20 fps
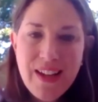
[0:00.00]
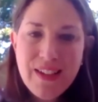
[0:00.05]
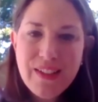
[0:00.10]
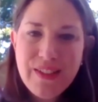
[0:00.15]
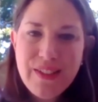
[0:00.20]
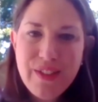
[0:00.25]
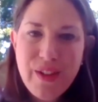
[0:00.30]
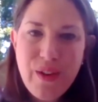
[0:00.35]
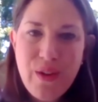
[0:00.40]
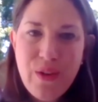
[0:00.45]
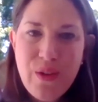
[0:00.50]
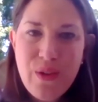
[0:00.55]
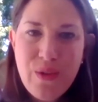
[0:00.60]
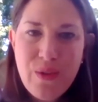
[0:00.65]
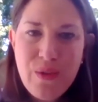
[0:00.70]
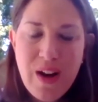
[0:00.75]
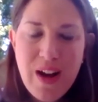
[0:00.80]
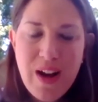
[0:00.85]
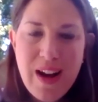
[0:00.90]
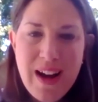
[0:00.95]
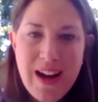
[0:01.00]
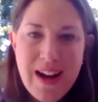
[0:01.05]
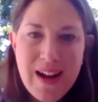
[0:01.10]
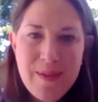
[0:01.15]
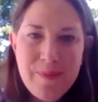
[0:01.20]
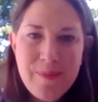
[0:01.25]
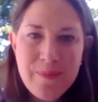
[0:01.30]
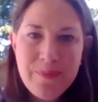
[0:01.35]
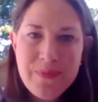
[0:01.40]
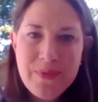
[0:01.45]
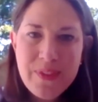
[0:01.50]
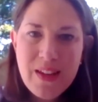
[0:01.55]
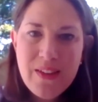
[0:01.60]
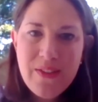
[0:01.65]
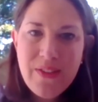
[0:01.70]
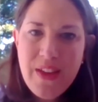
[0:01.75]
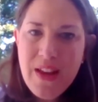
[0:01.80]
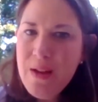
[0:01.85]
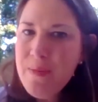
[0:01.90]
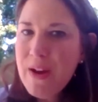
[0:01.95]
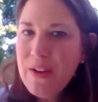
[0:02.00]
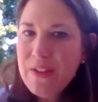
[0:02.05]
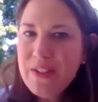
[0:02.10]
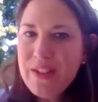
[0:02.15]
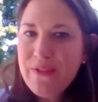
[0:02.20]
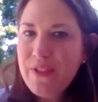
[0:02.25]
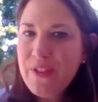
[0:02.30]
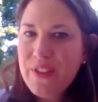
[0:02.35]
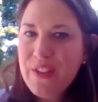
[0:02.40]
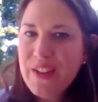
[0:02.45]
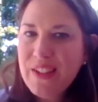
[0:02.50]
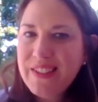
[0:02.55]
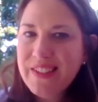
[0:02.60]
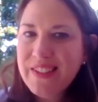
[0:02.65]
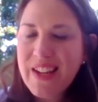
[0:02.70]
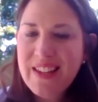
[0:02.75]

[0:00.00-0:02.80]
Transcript: So think about different things